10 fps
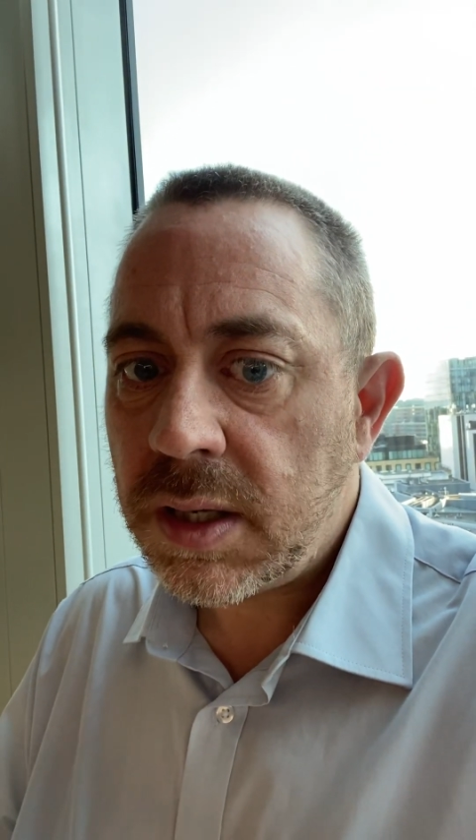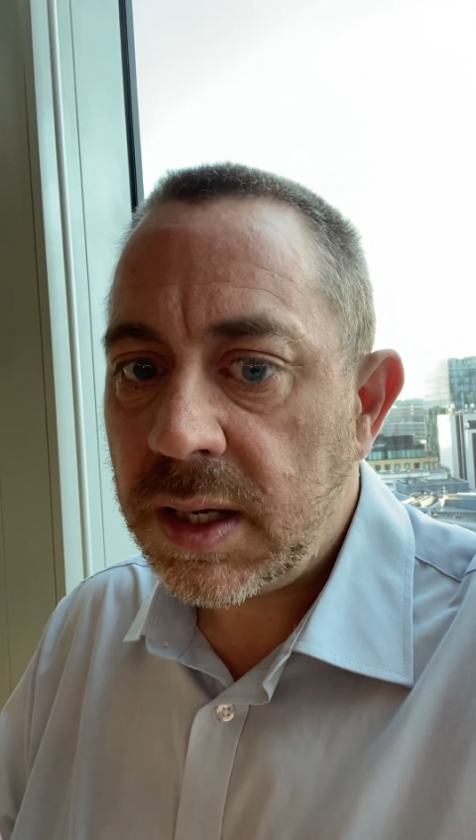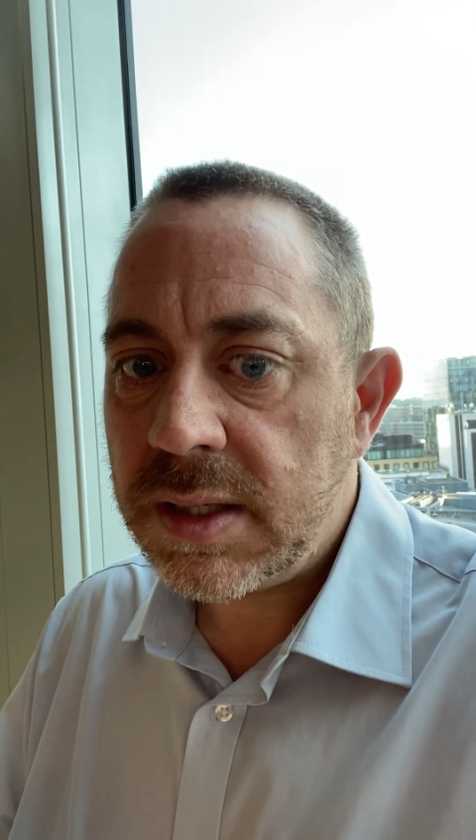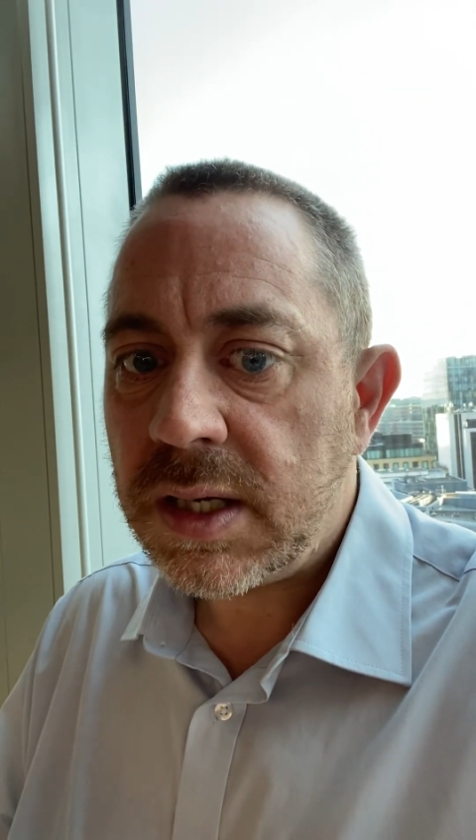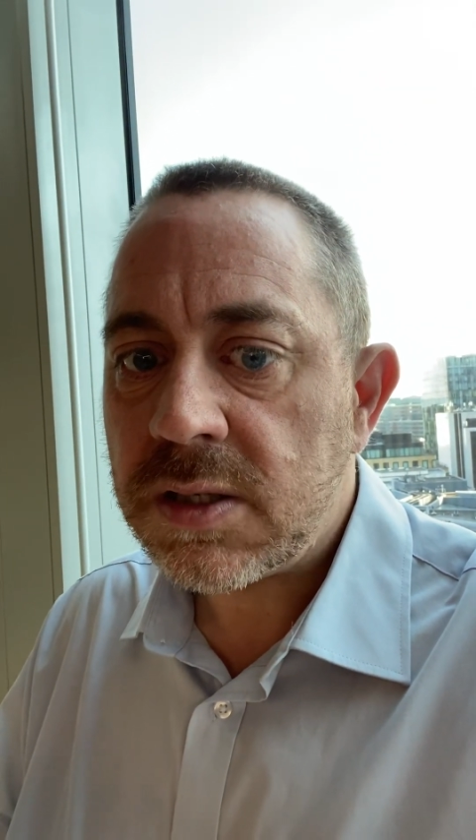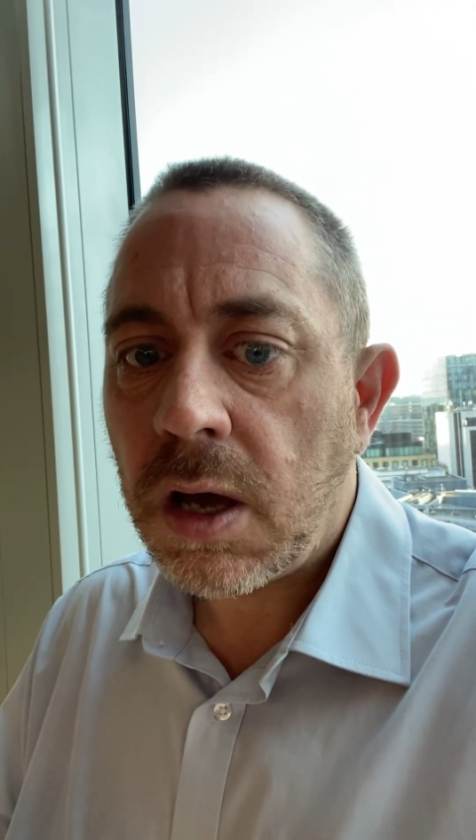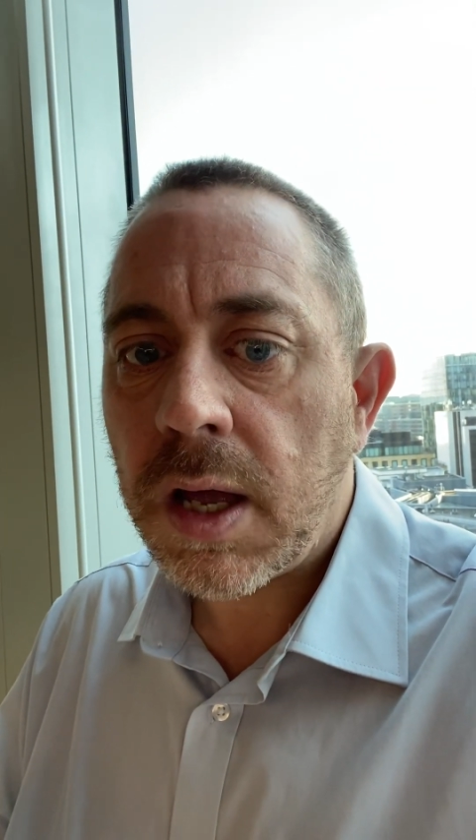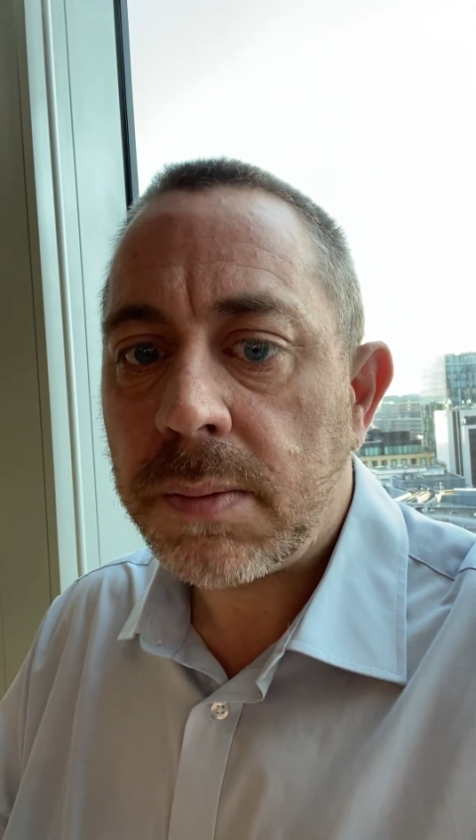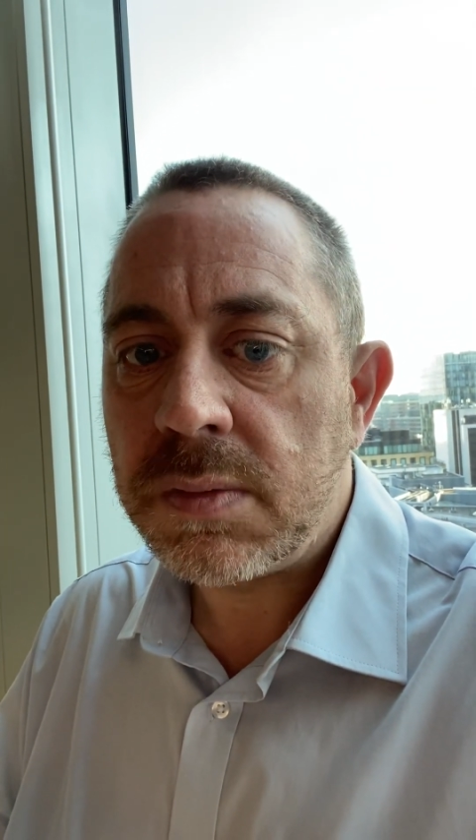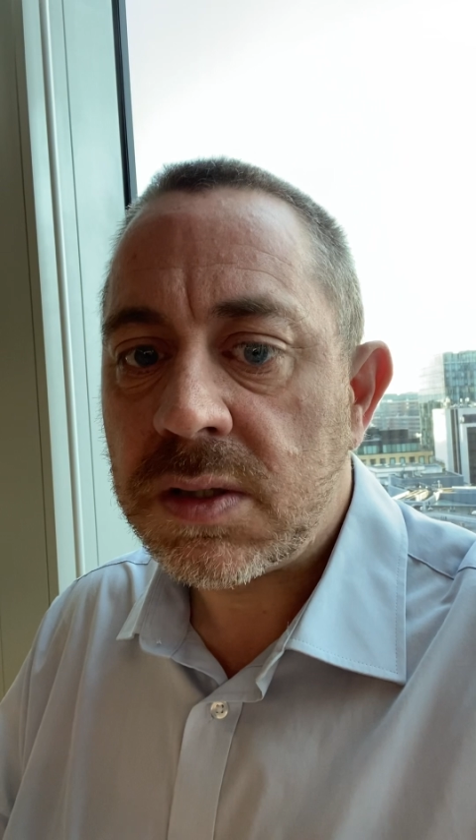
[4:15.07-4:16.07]
easy
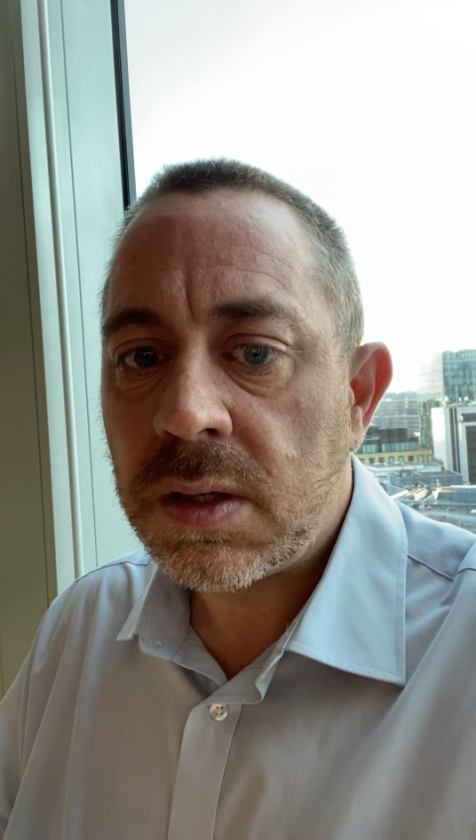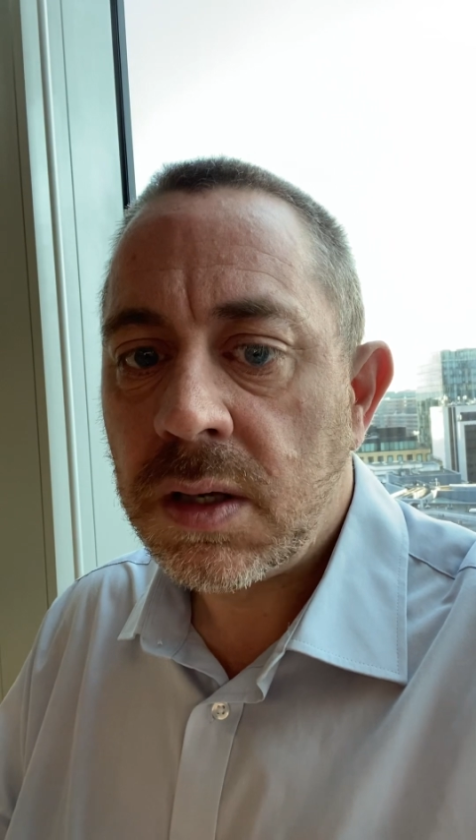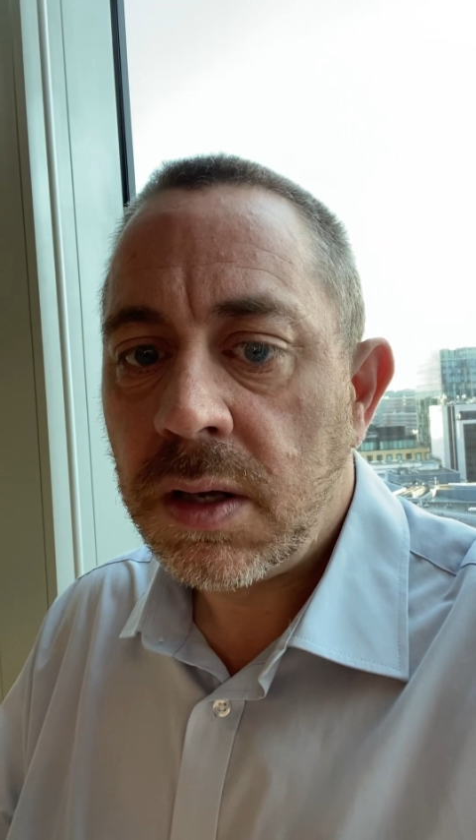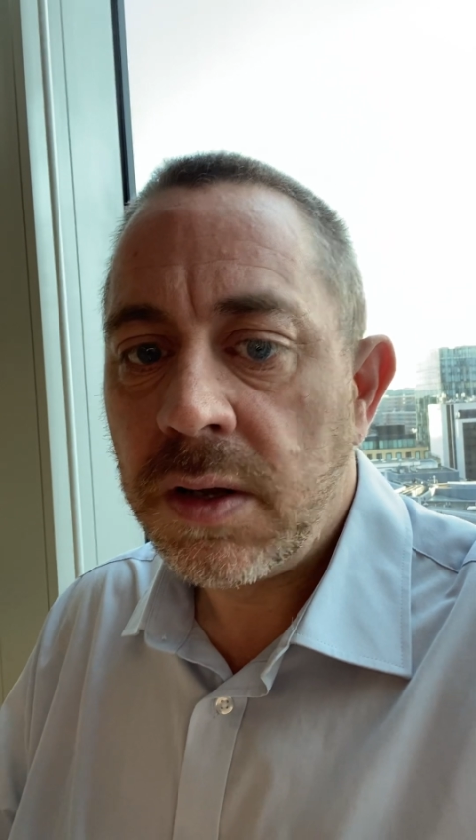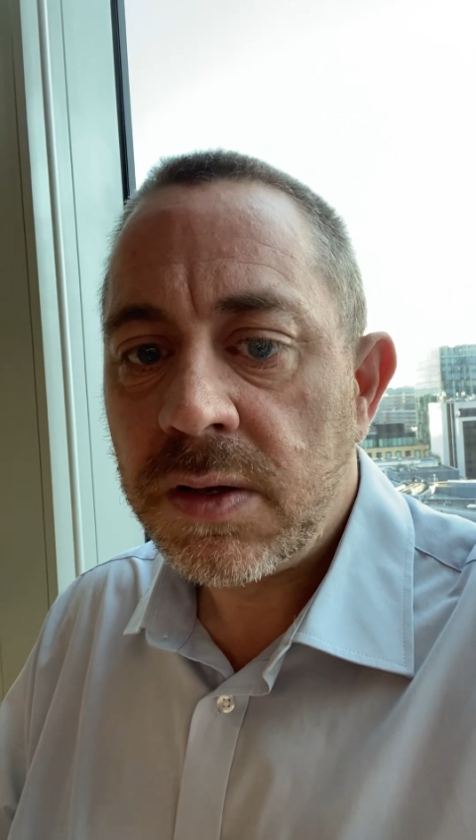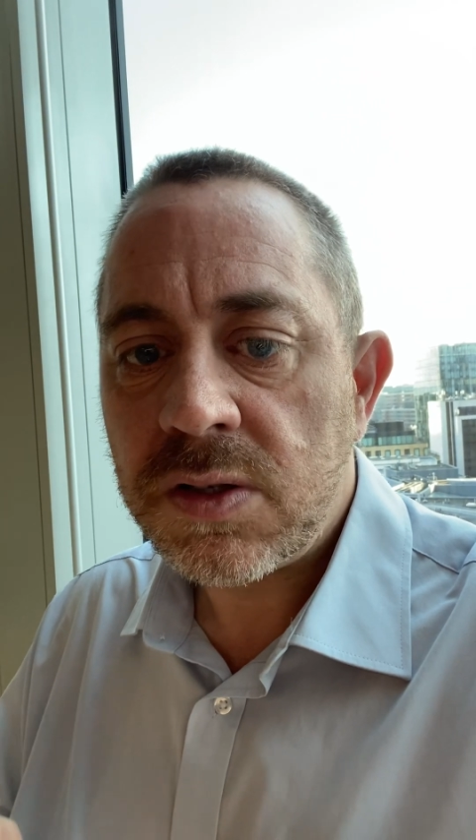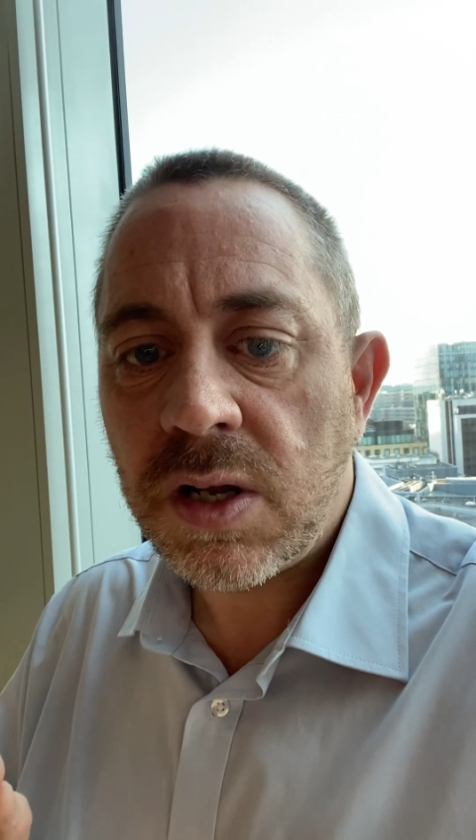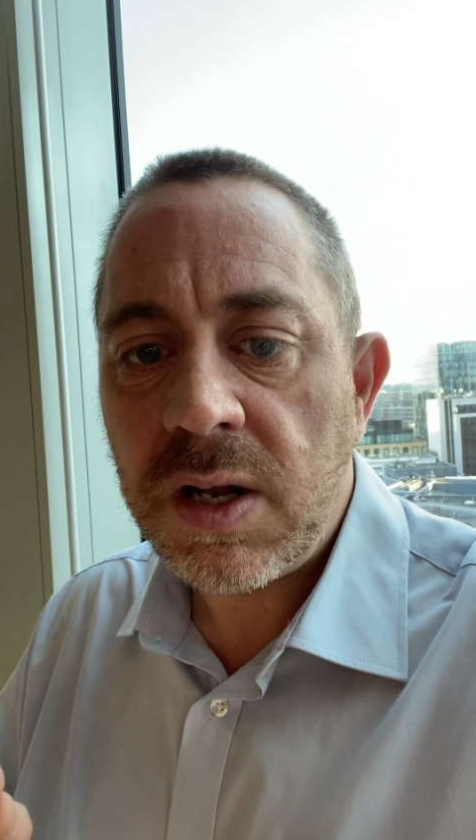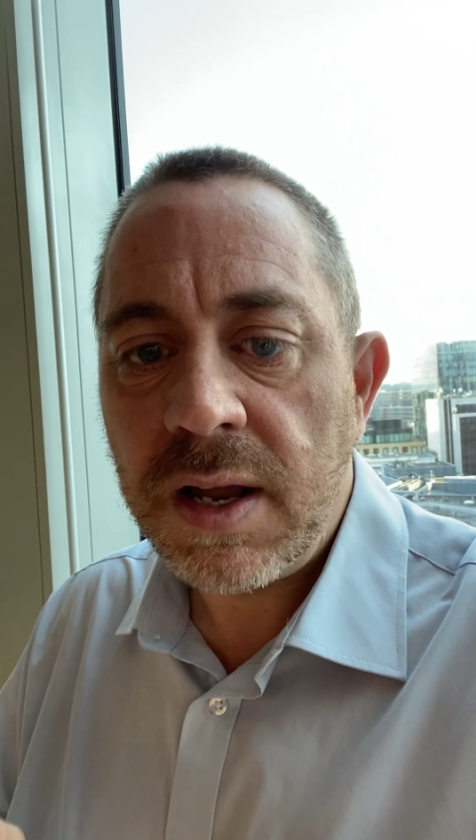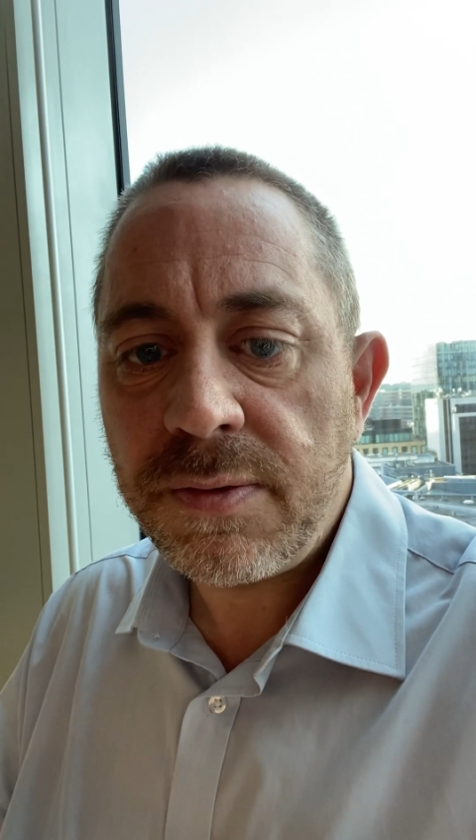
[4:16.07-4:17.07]
times
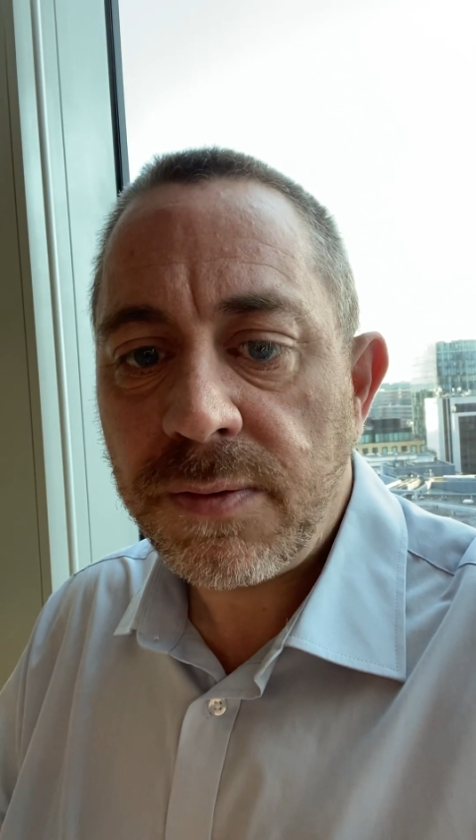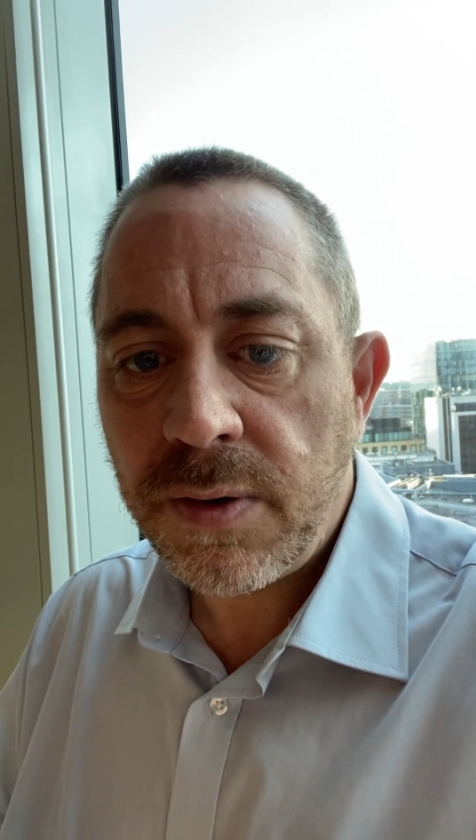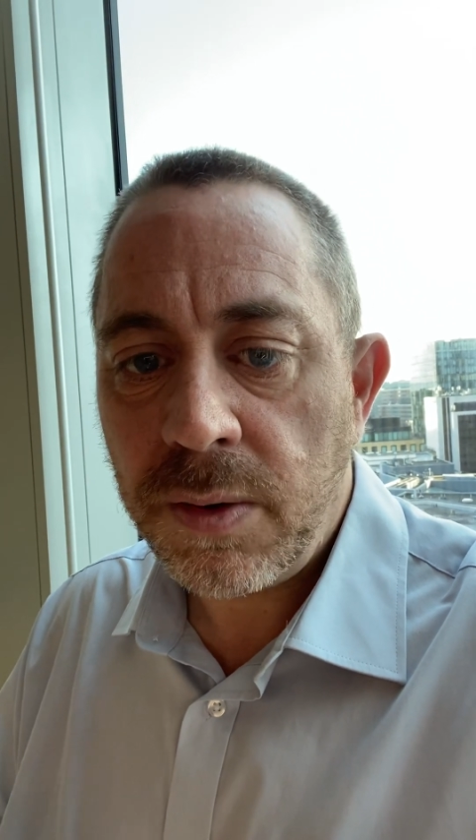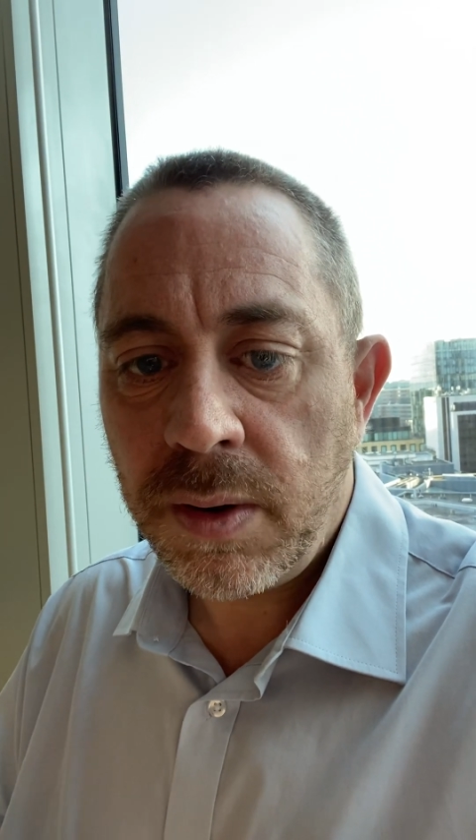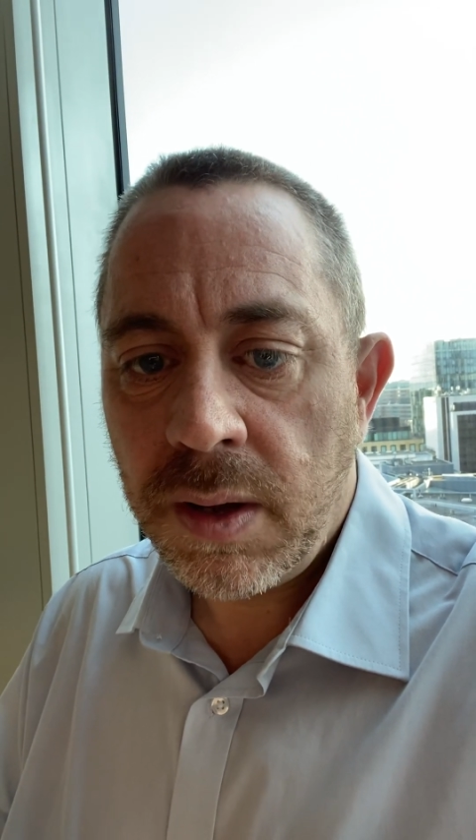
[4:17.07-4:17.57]
to live through.